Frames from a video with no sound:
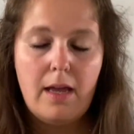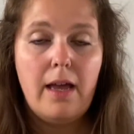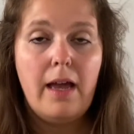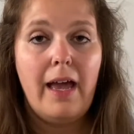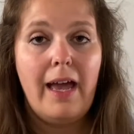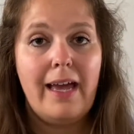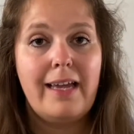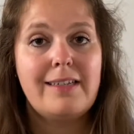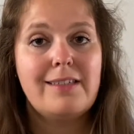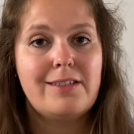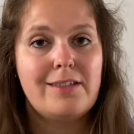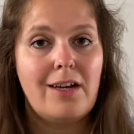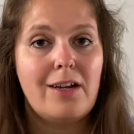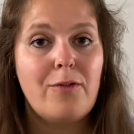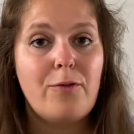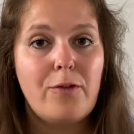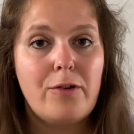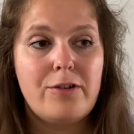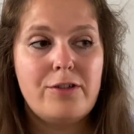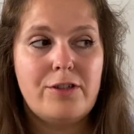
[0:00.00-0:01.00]
And
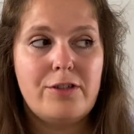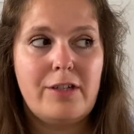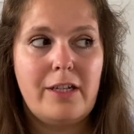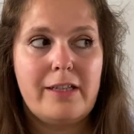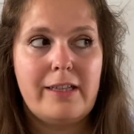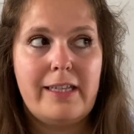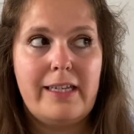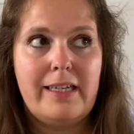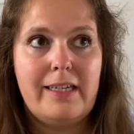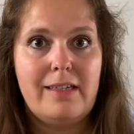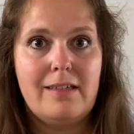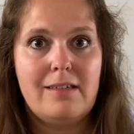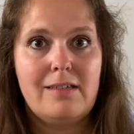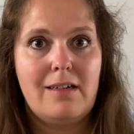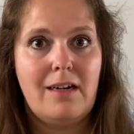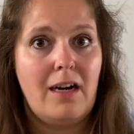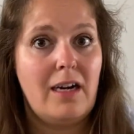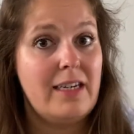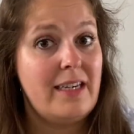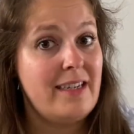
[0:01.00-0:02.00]
unfortunately,
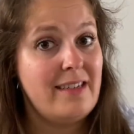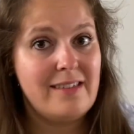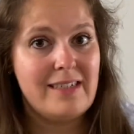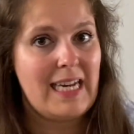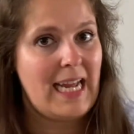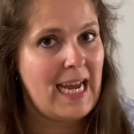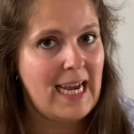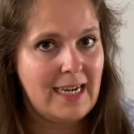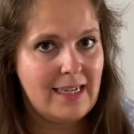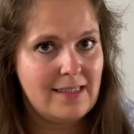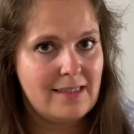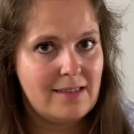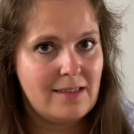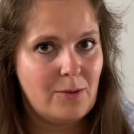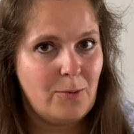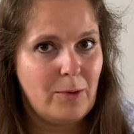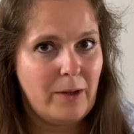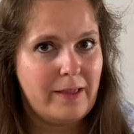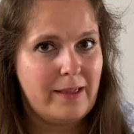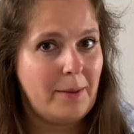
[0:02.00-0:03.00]
I didn't ask
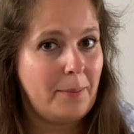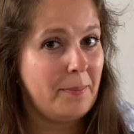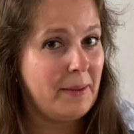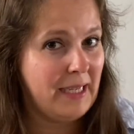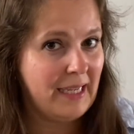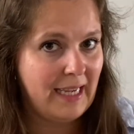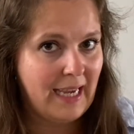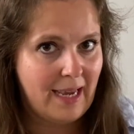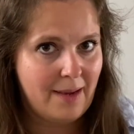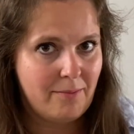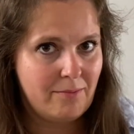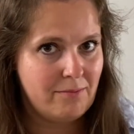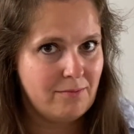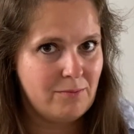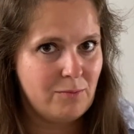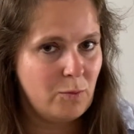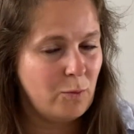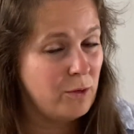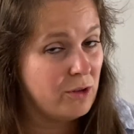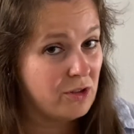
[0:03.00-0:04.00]
what the PM would